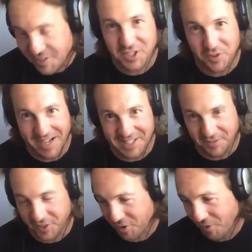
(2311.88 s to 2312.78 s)
other
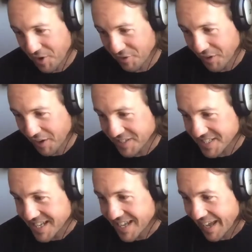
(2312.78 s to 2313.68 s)
strains of the
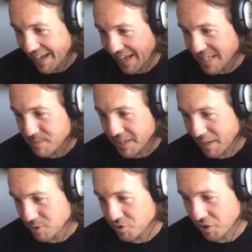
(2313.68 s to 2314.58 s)
coronavirus and has
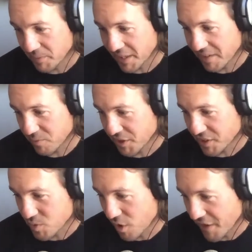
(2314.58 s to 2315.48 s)
been able to eliminate it
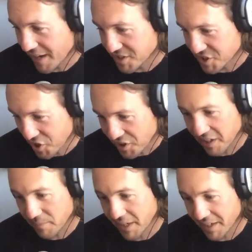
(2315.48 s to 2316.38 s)
within 12 hours.
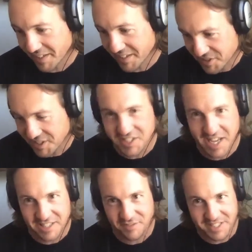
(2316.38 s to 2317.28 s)
Totally eliminate it, kills it,
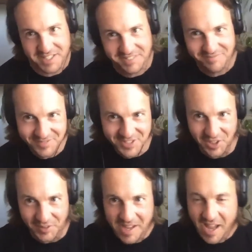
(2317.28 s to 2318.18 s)
deactivates it.
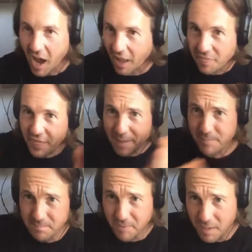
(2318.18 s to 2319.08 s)
So uh,
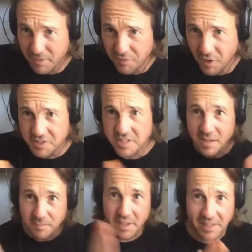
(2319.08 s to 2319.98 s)
that bit might be
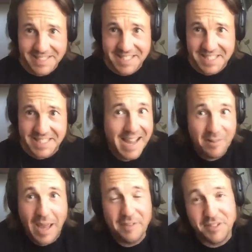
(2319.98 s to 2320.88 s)
false, but at least he's saying we